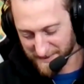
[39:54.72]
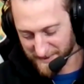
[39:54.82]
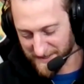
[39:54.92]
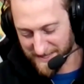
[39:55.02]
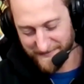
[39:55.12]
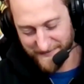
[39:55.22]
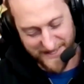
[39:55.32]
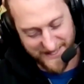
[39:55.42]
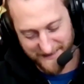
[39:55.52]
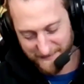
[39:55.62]
People
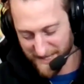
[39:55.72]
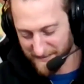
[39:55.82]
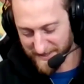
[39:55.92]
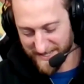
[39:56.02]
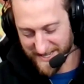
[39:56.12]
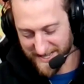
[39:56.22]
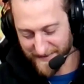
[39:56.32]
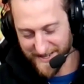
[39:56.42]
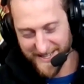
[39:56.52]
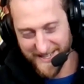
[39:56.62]
want fucking. People
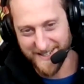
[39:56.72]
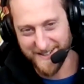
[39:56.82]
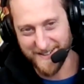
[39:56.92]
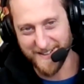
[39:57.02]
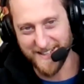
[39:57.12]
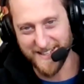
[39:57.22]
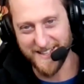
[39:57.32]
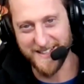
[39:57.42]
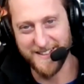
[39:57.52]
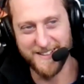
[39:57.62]
got fucking
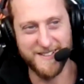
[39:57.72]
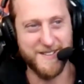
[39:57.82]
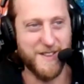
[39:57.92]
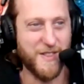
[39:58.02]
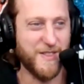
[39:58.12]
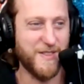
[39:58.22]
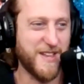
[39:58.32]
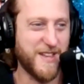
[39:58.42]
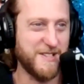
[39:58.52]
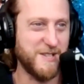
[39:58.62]
uh
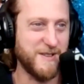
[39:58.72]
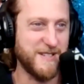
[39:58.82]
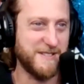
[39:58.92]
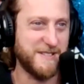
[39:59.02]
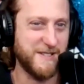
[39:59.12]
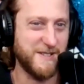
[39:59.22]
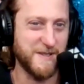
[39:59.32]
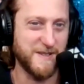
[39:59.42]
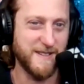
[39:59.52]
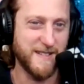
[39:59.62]
things they're
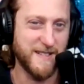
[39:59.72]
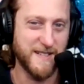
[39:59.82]
into,